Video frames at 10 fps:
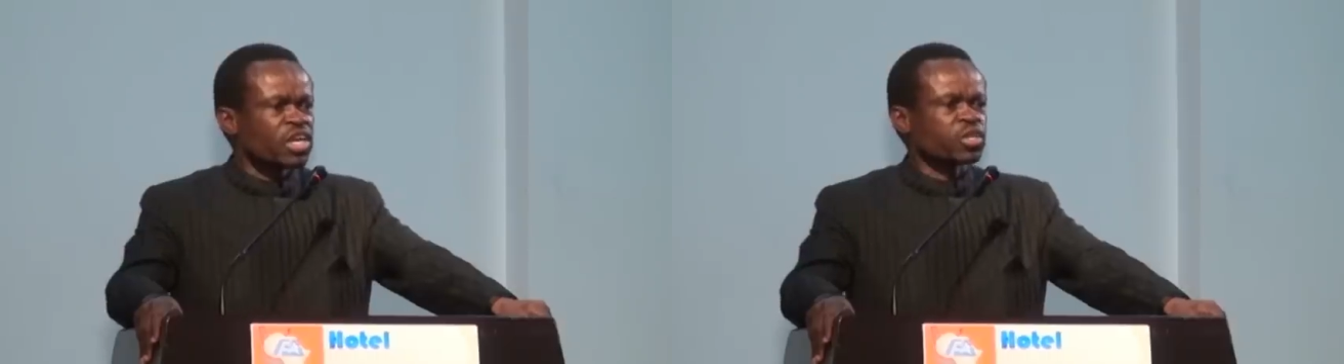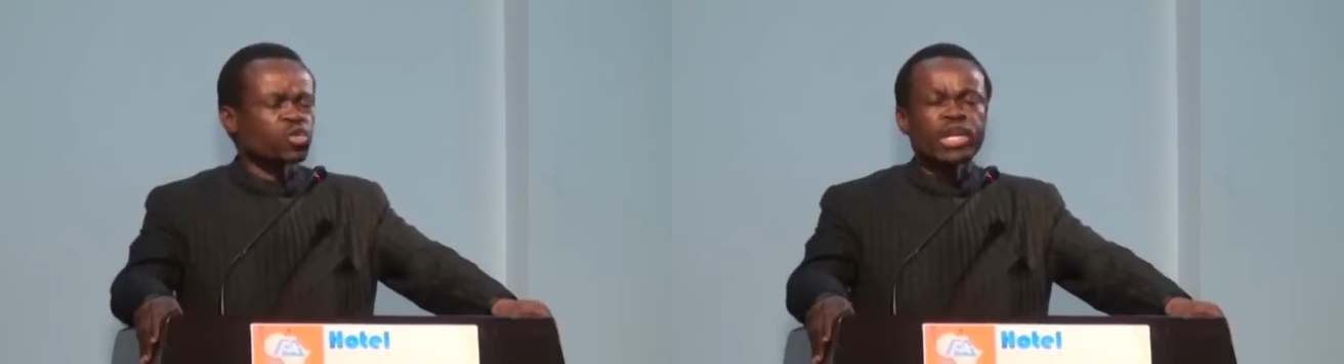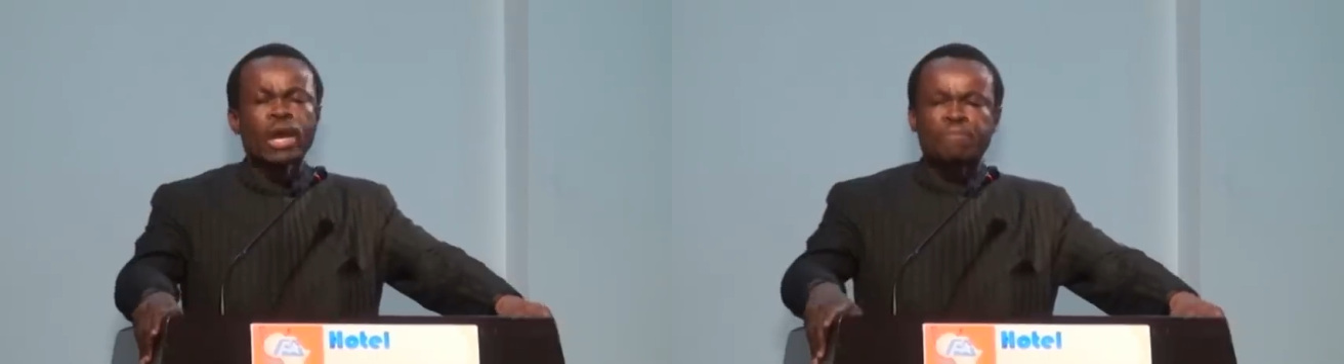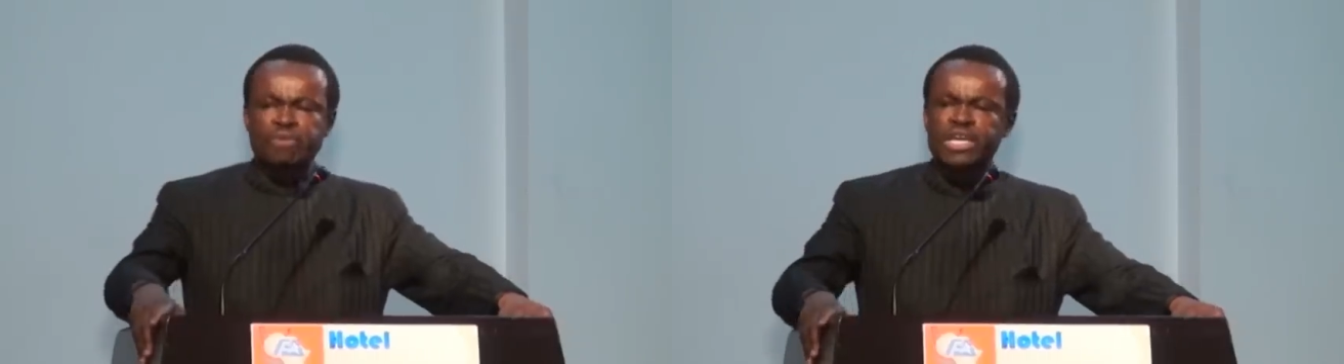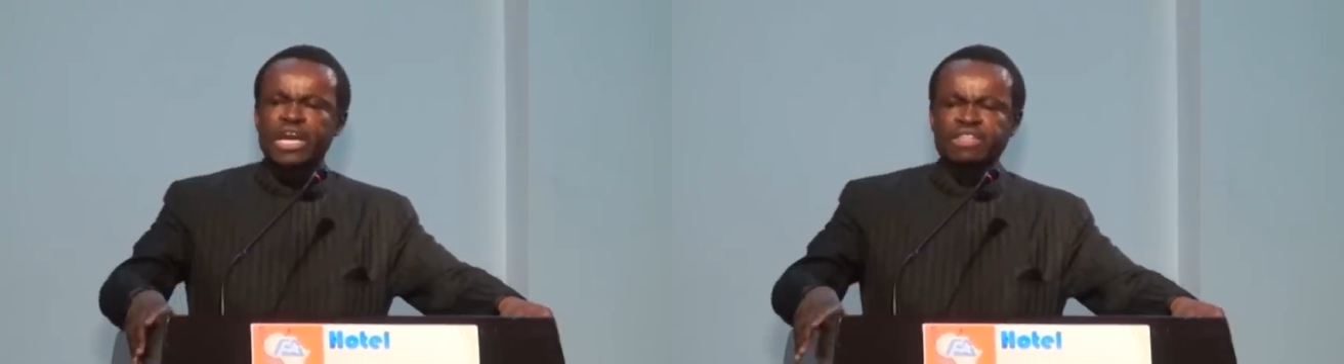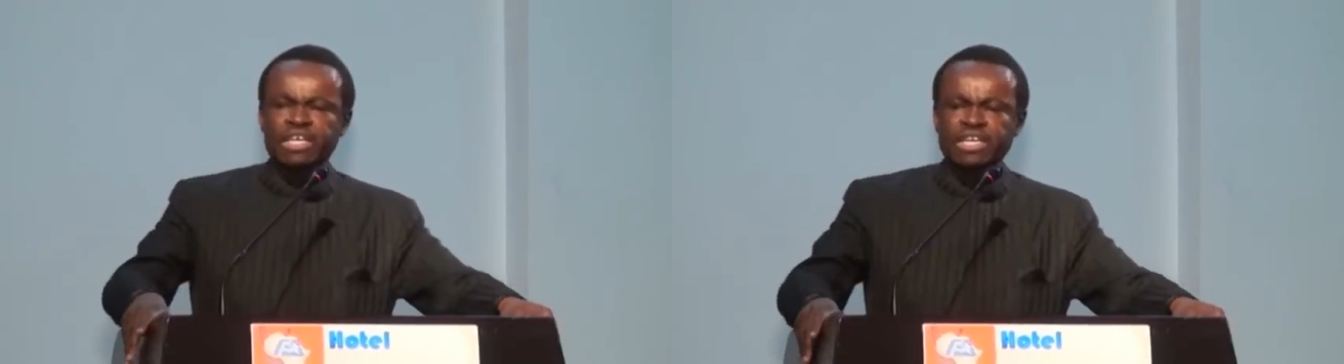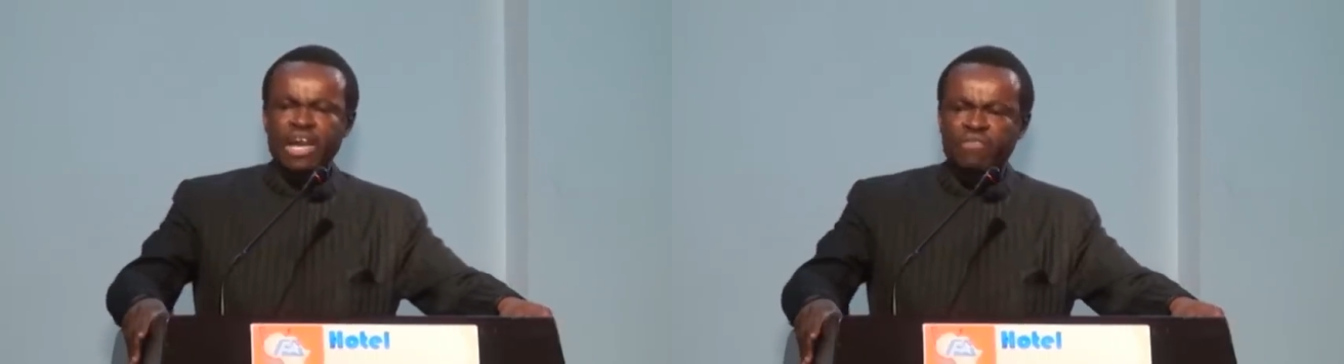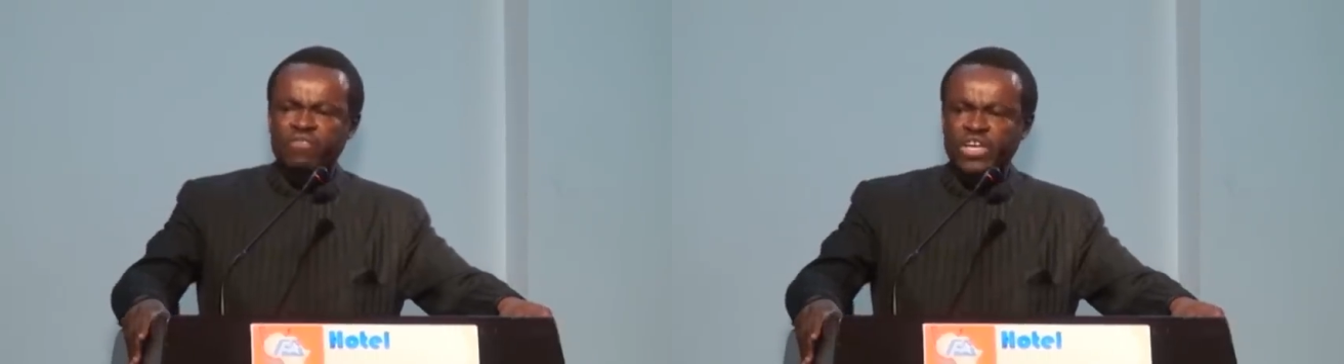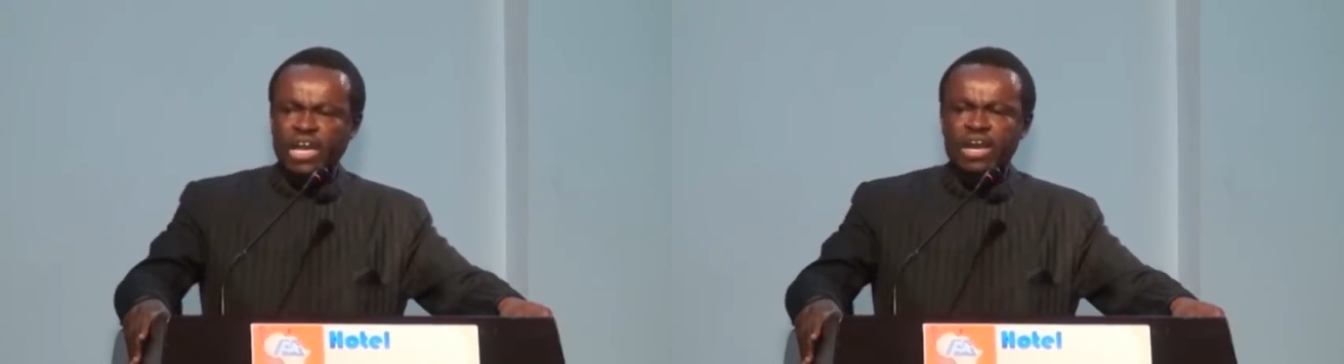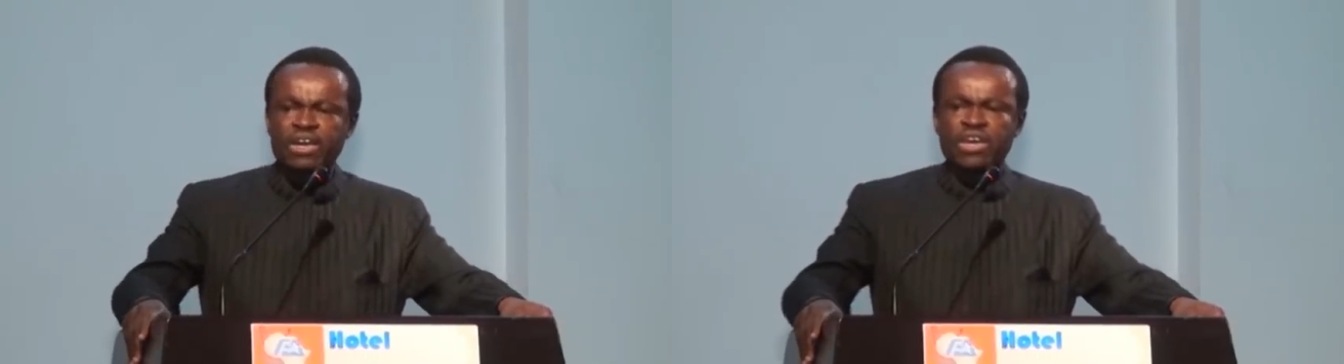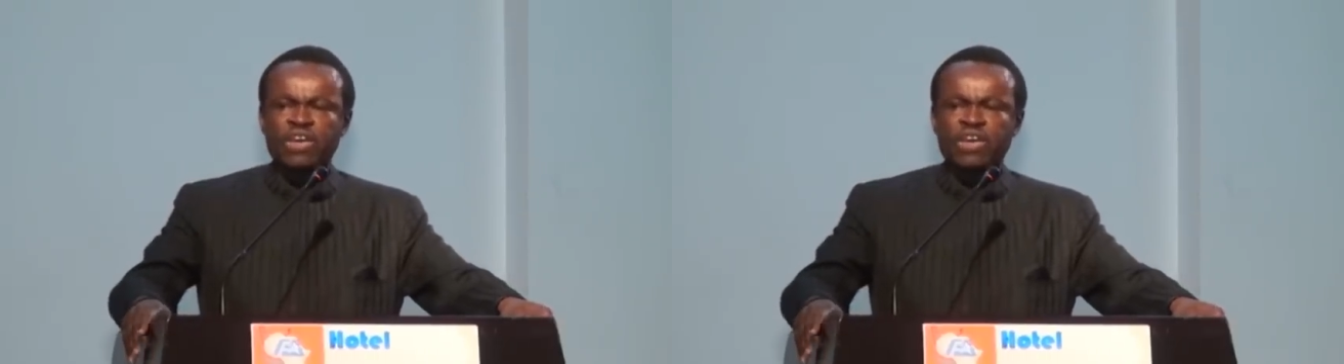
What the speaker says: It would appear that in Africa,